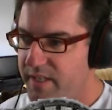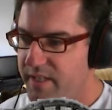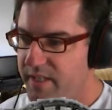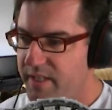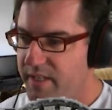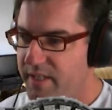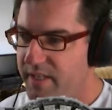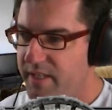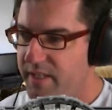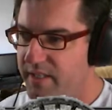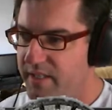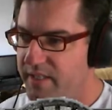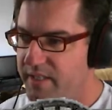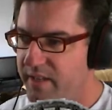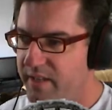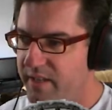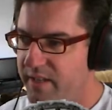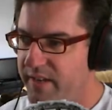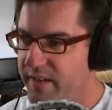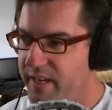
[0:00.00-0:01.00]
Oh, it's
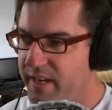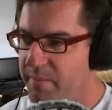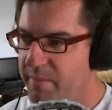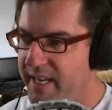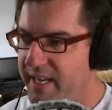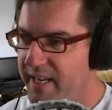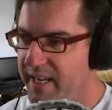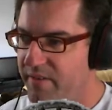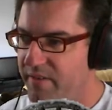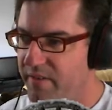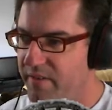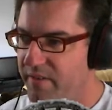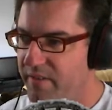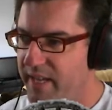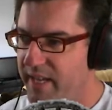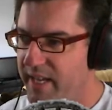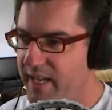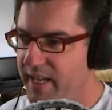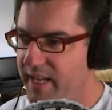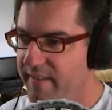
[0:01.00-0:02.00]
not even going to make it through
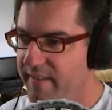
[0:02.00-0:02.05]
there.